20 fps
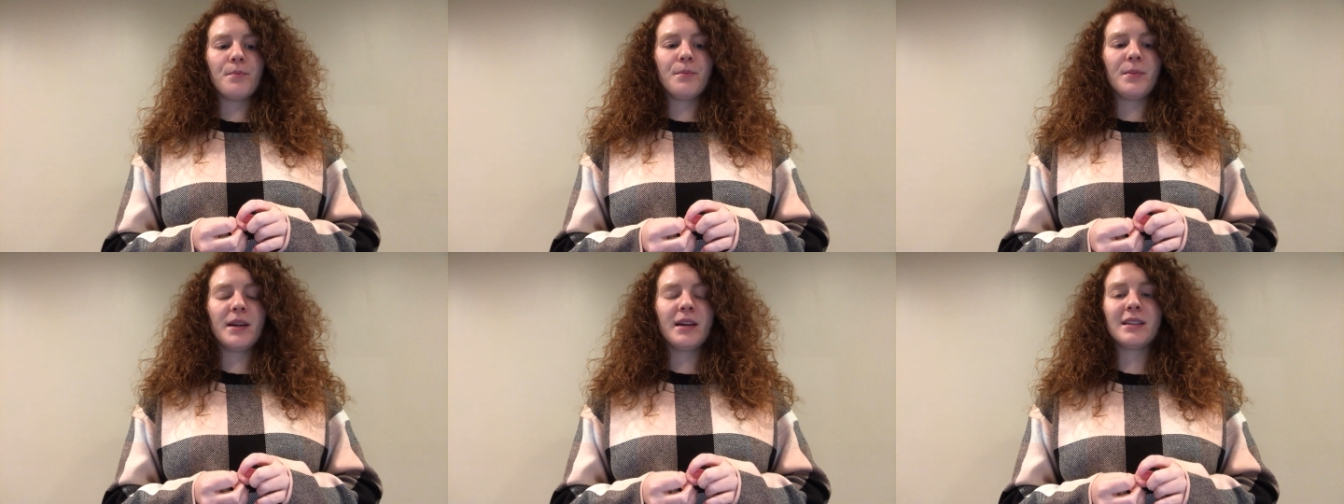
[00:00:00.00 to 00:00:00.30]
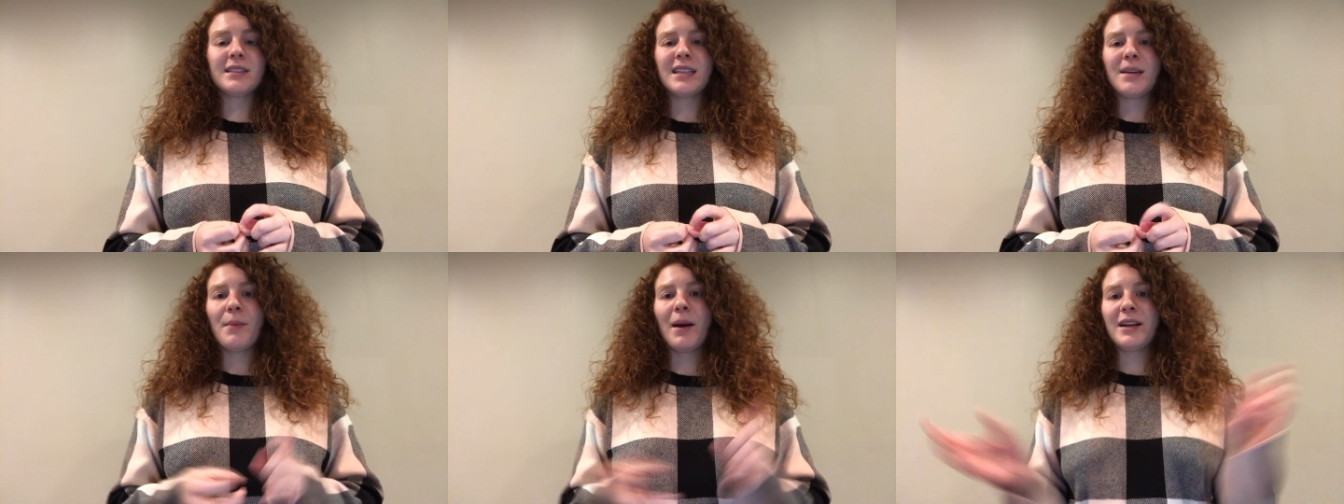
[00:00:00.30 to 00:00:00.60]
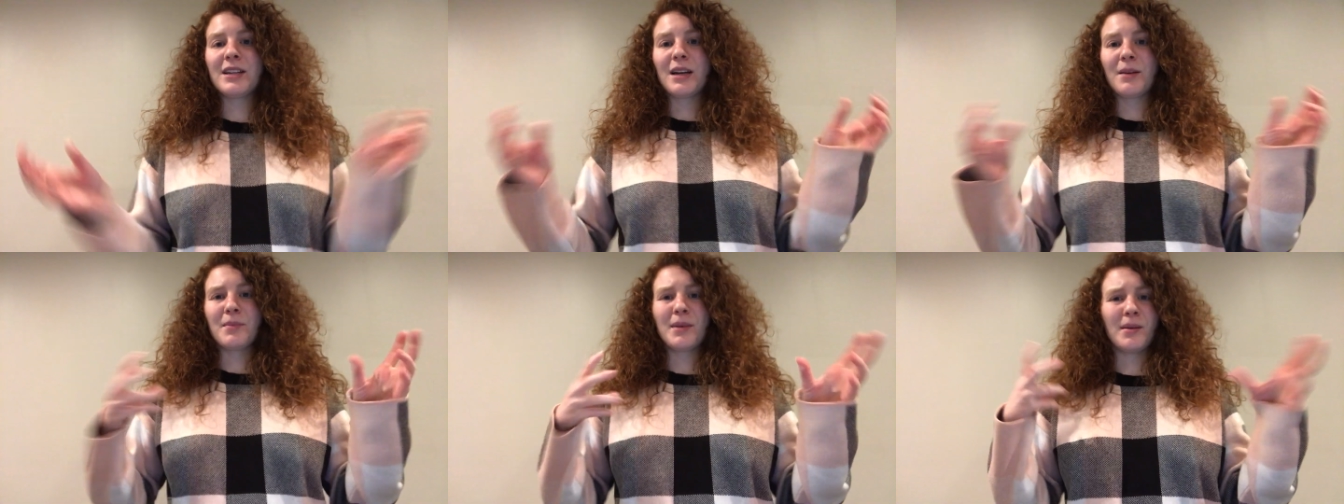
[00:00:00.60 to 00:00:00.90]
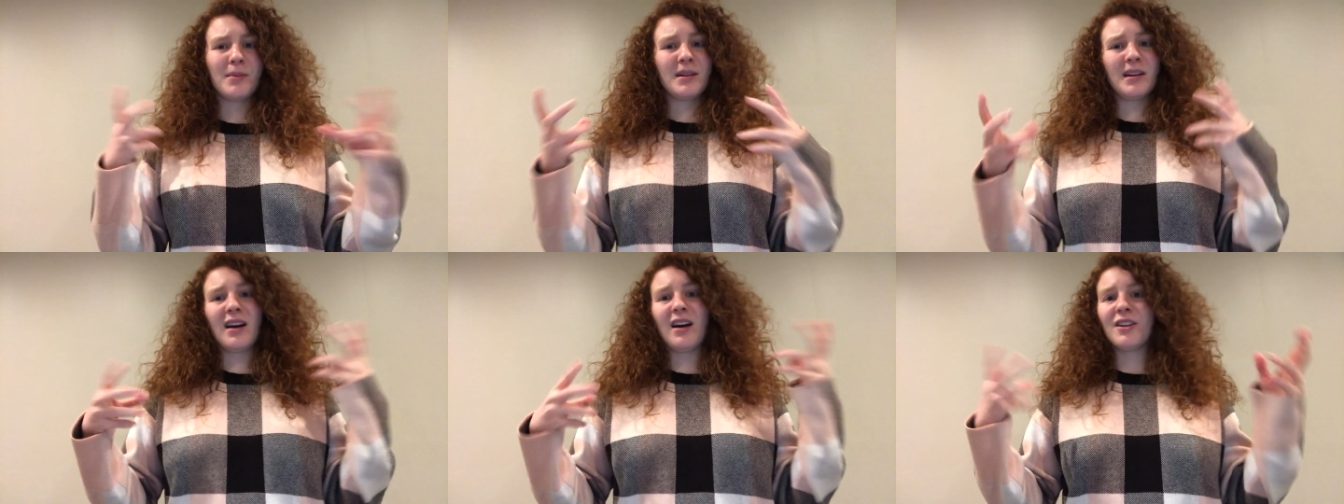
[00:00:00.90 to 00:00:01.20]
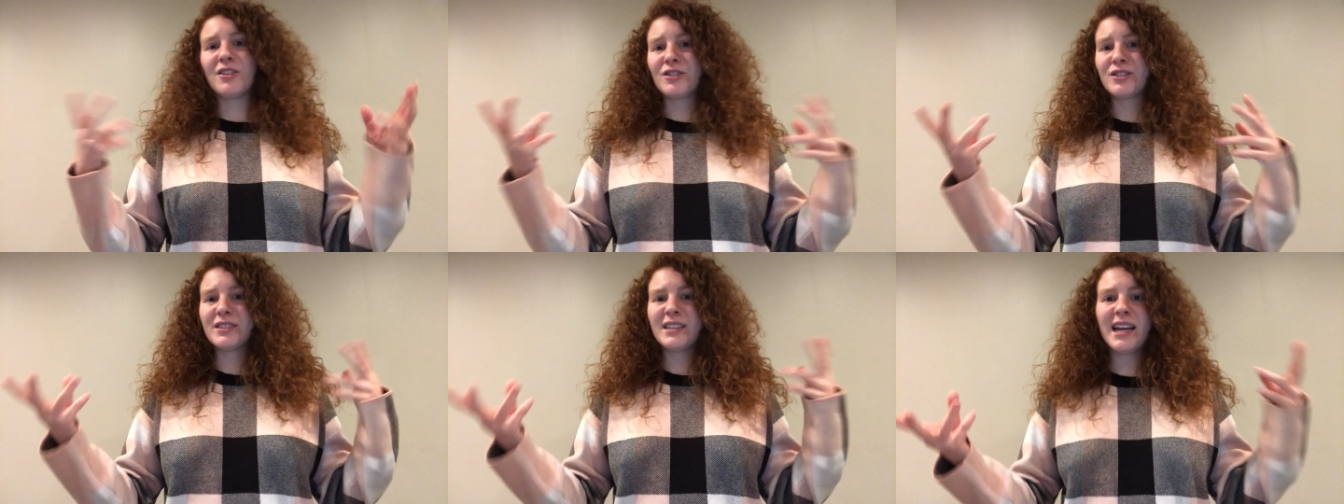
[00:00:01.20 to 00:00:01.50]
because they might not be able to
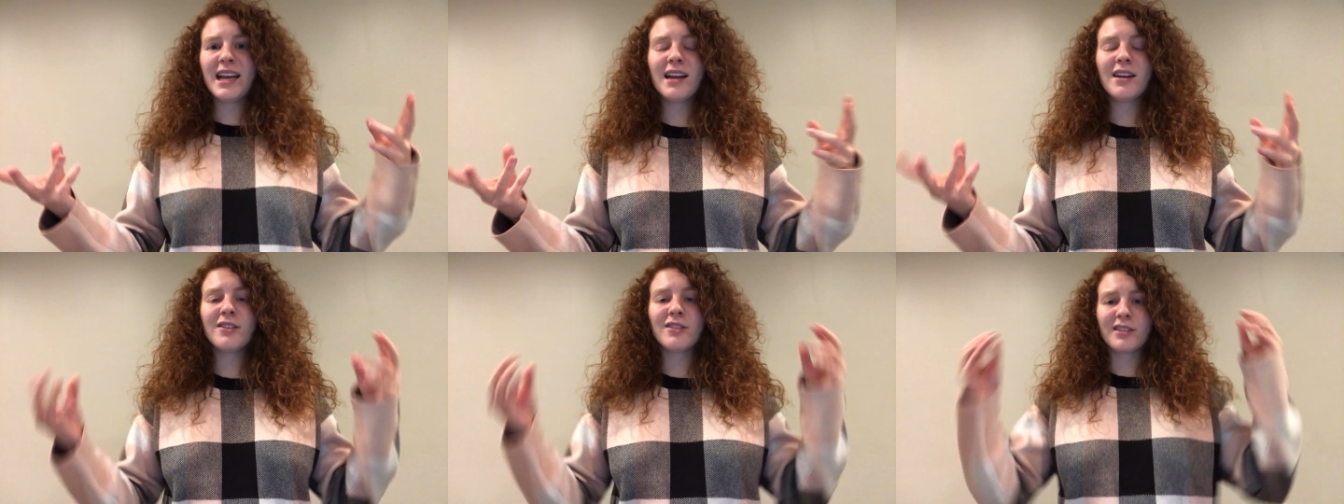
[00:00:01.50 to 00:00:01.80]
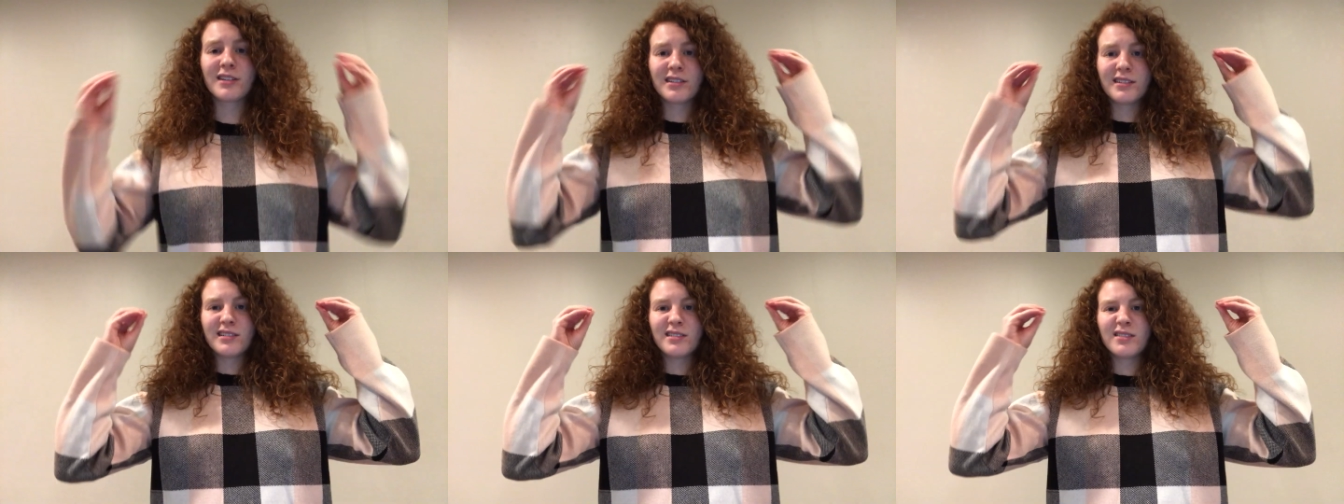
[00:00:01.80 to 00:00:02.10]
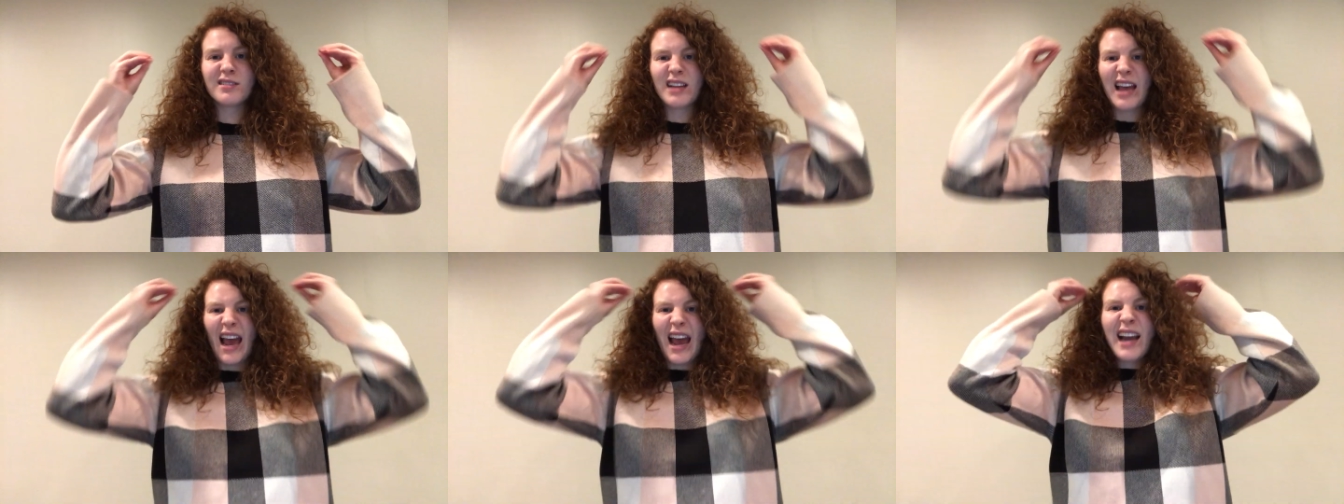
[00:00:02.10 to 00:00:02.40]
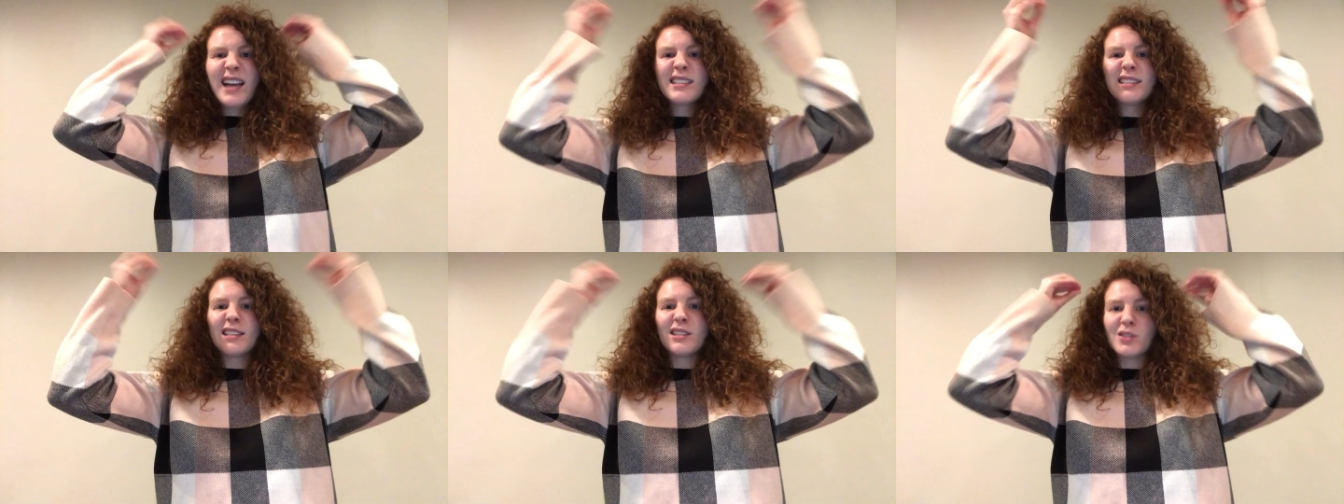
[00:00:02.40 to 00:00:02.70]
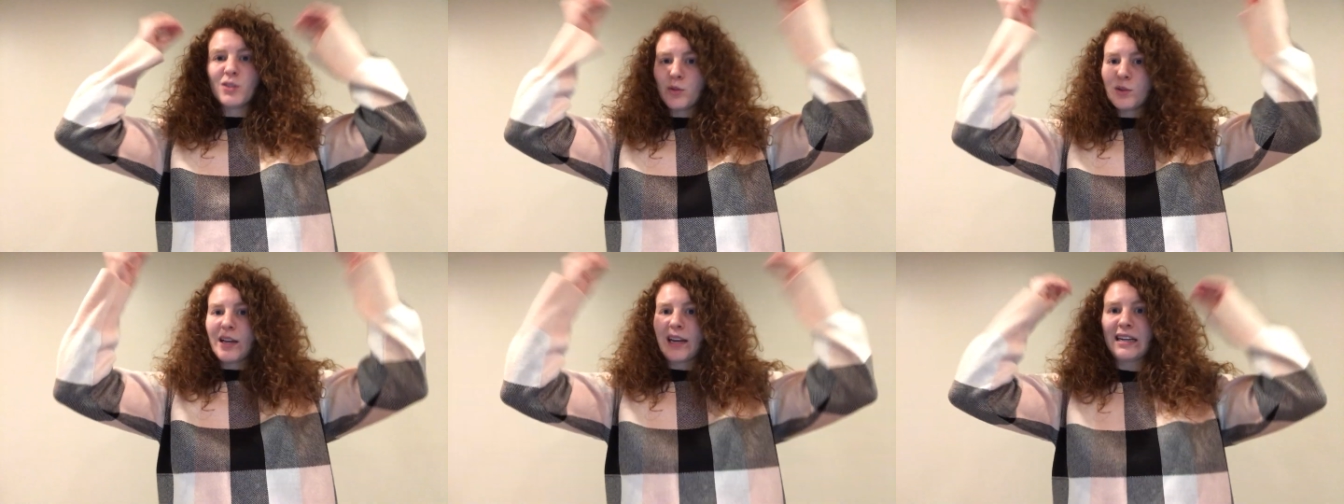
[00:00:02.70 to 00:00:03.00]
understand or access
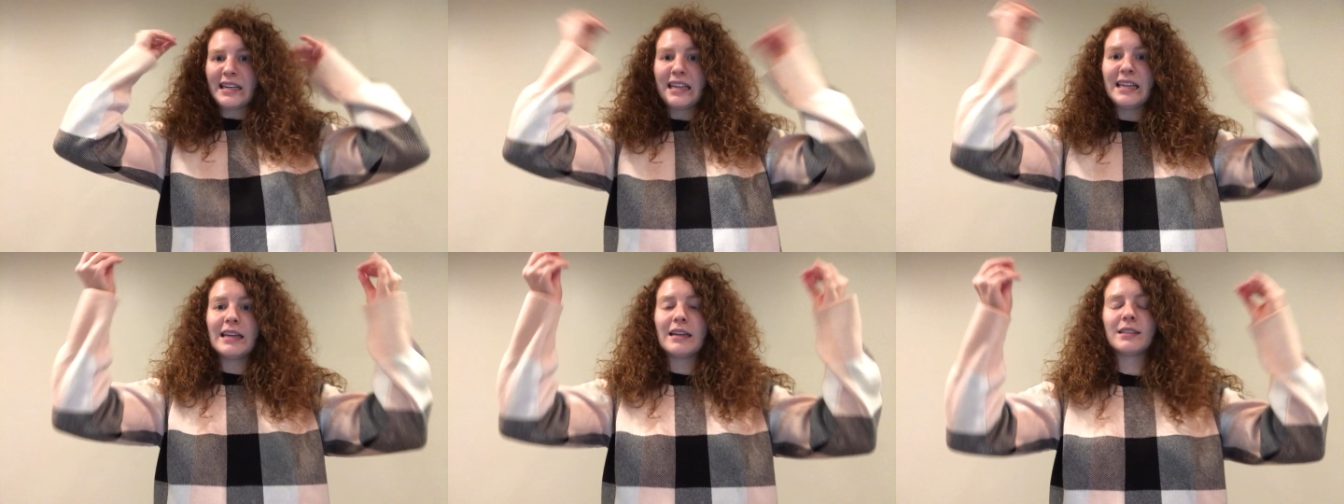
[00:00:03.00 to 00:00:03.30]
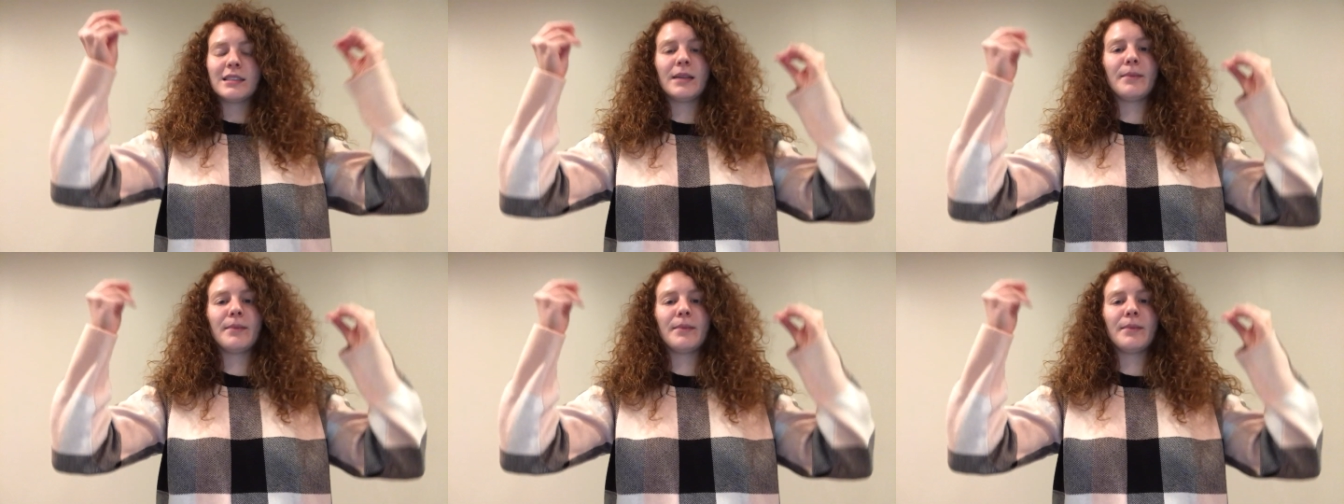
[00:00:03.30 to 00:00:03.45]
those ideas.